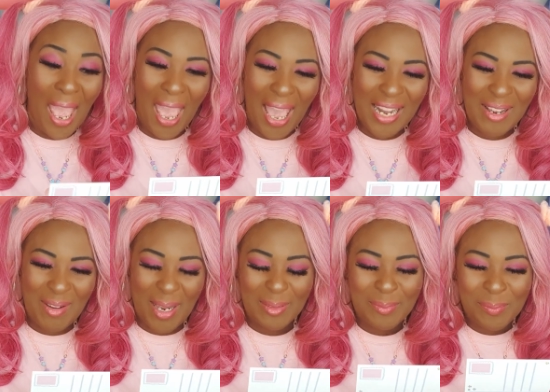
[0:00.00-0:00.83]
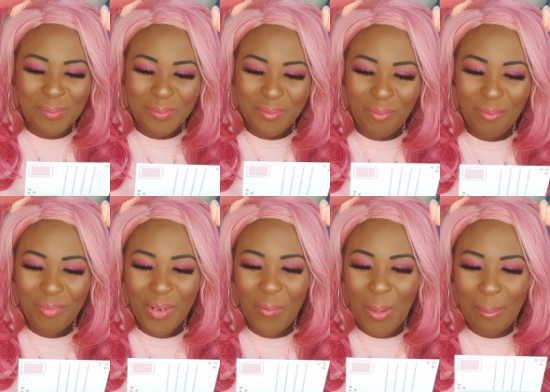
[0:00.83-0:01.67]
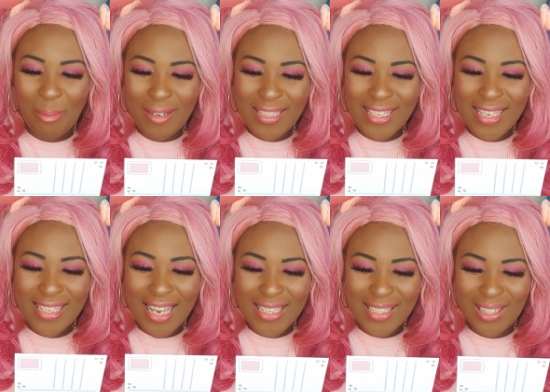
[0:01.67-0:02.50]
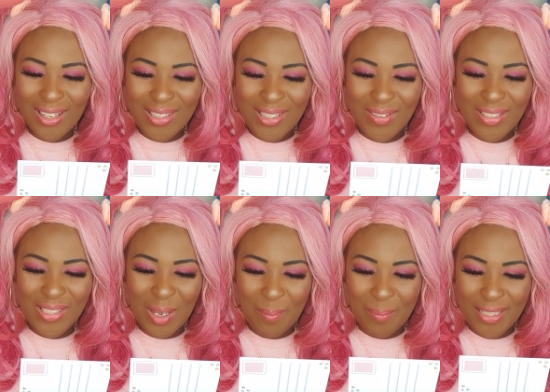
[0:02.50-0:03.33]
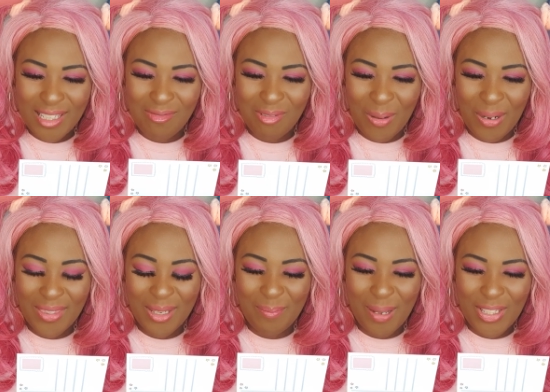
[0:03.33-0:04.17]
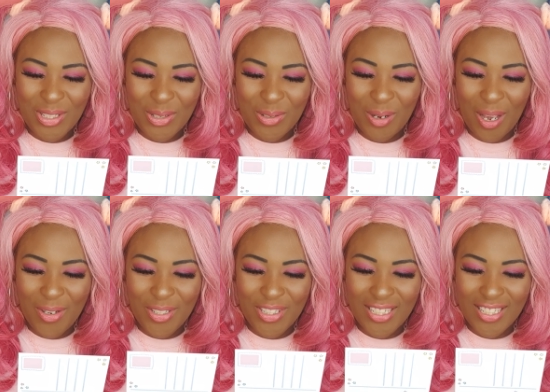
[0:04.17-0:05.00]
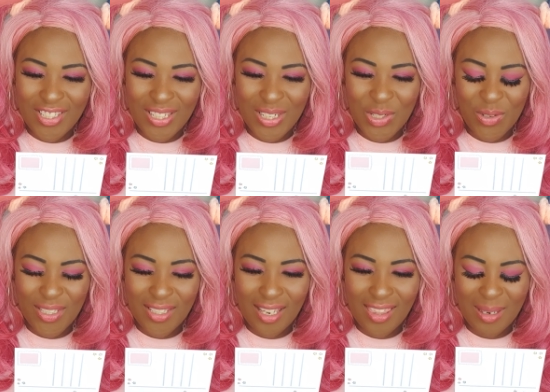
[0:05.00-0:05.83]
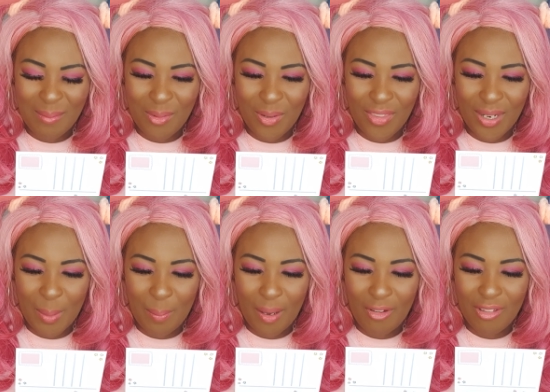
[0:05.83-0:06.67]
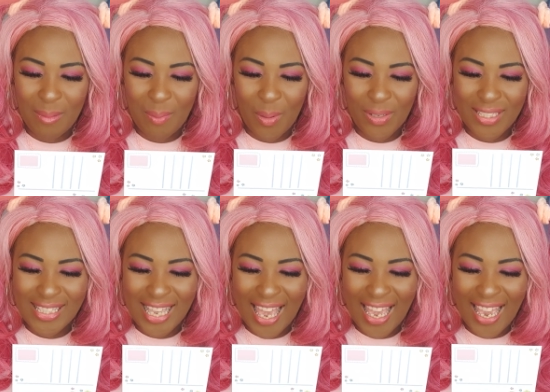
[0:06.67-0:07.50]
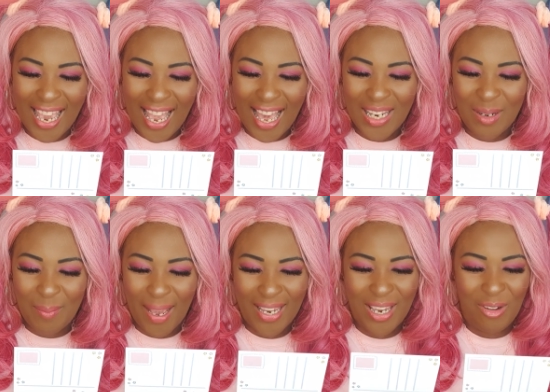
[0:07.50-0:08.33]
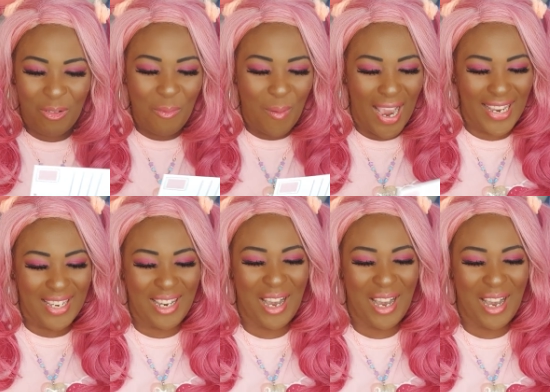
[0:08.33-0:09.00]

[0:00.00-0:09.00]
Anyway, when Princess Axolotl is not busy ruling the magical ocean, she enjoys nothing more than a Buffy box set and a packet of wine